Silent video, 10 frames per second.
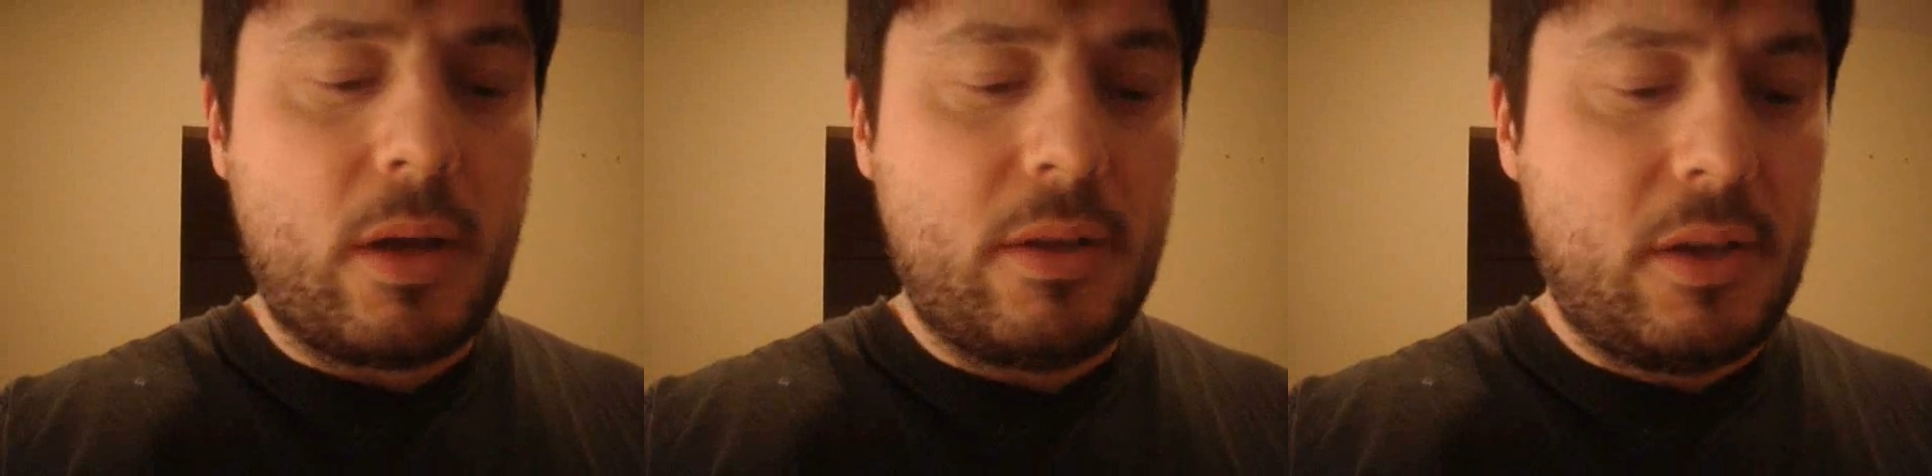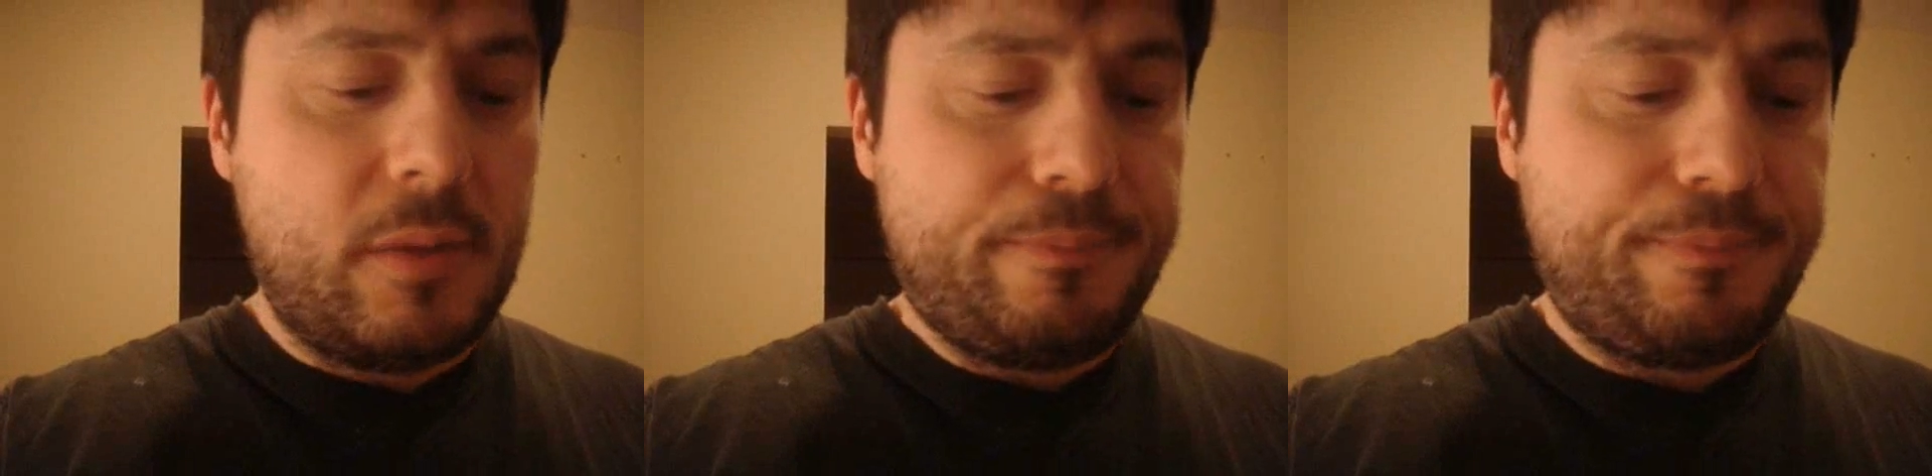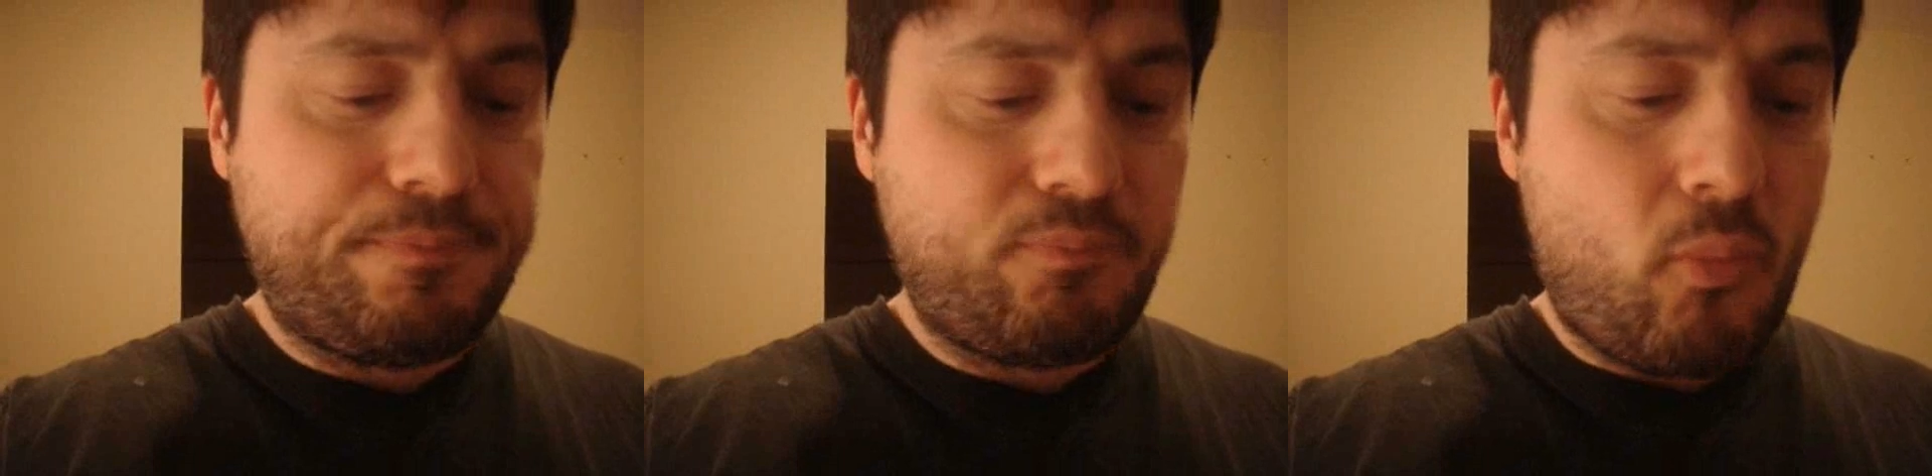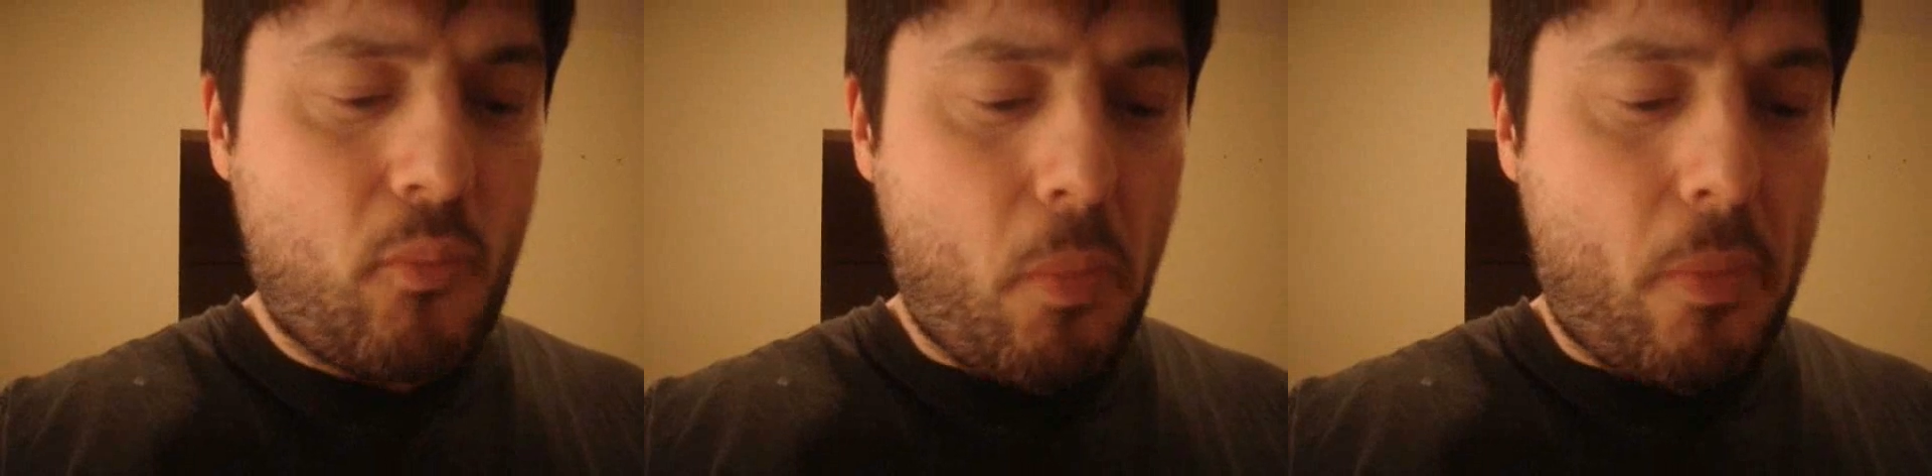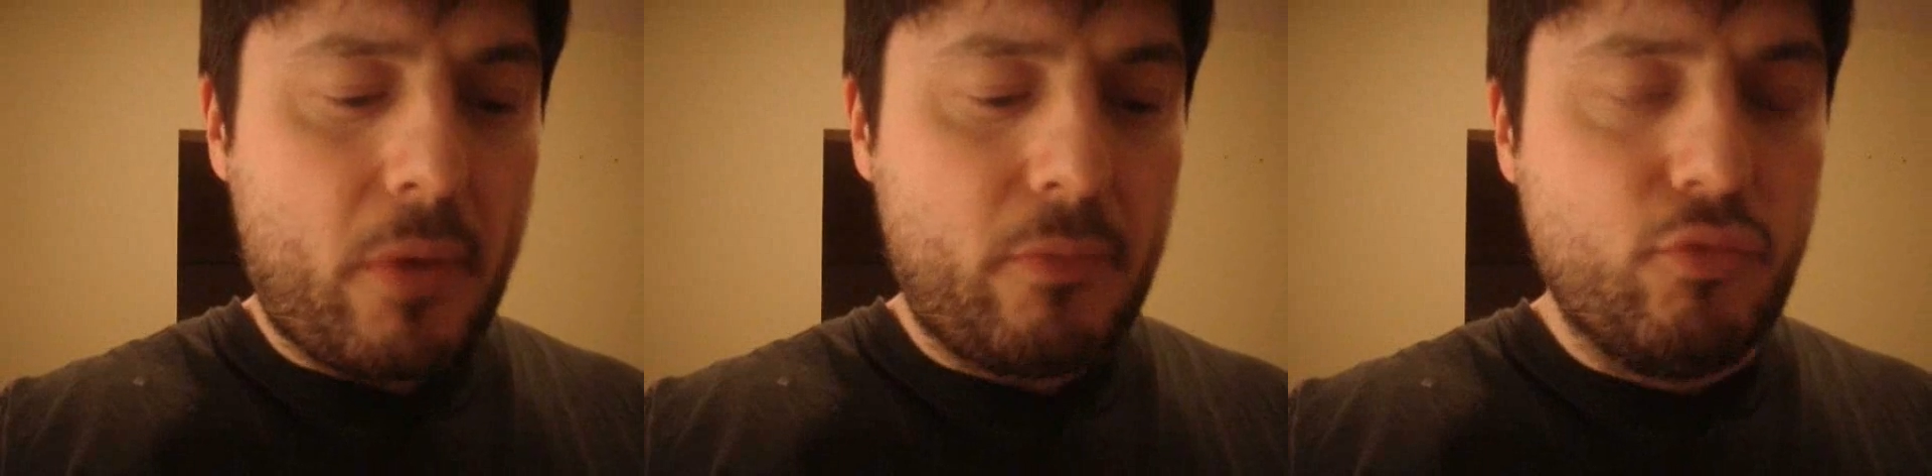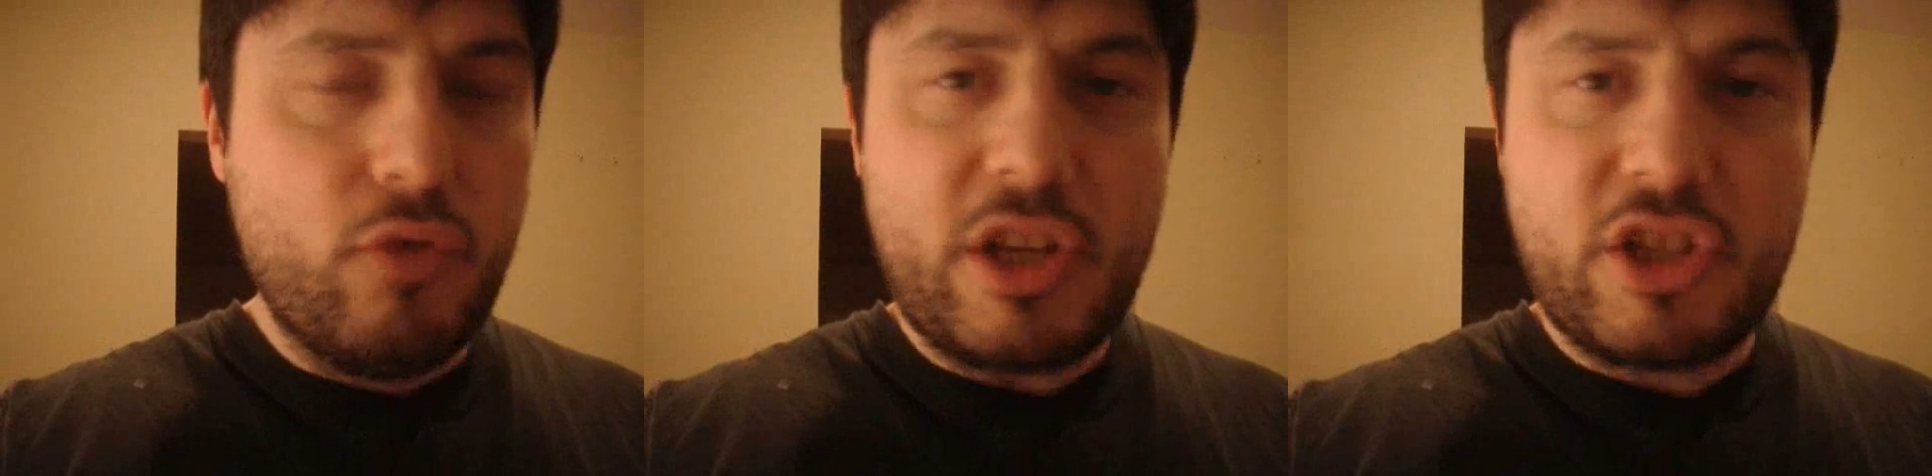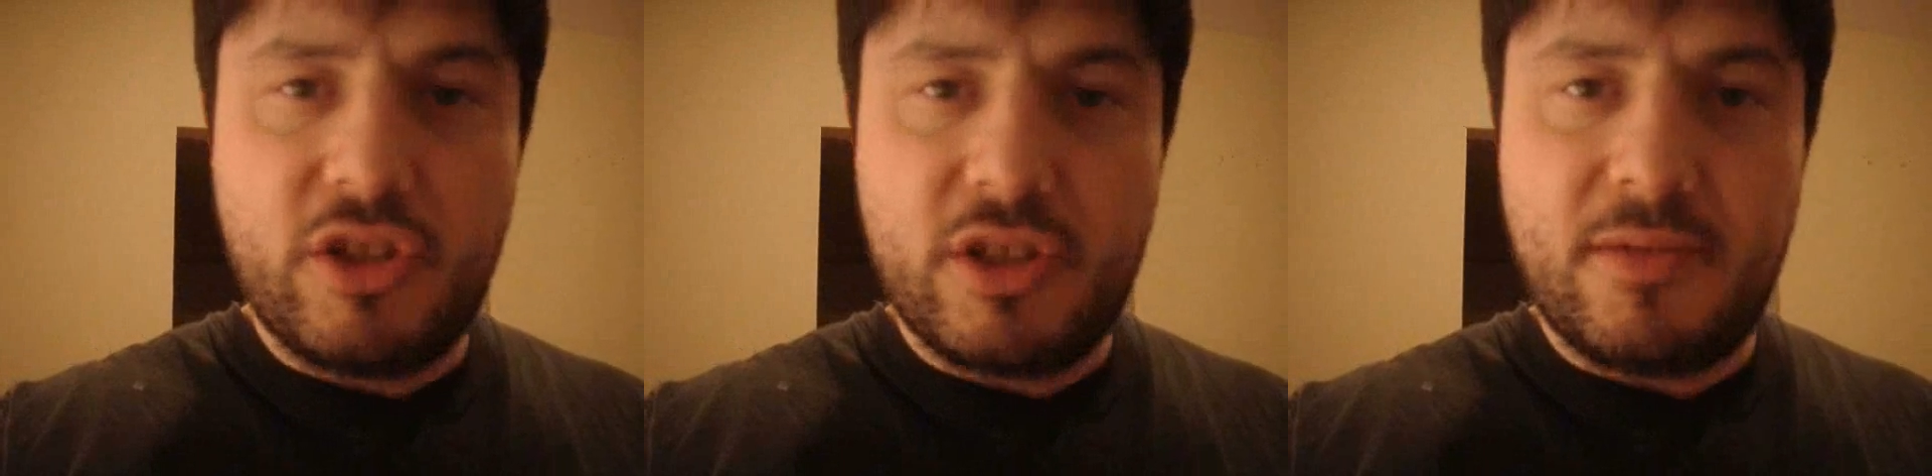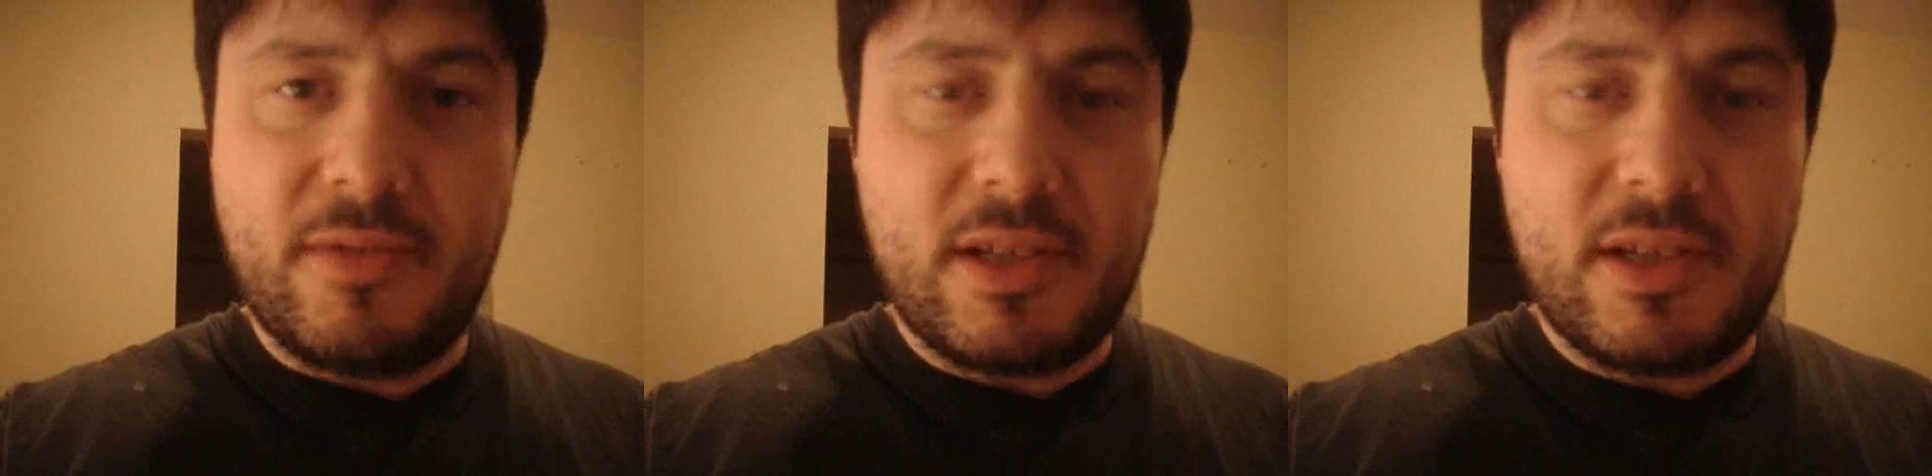I mean, richness of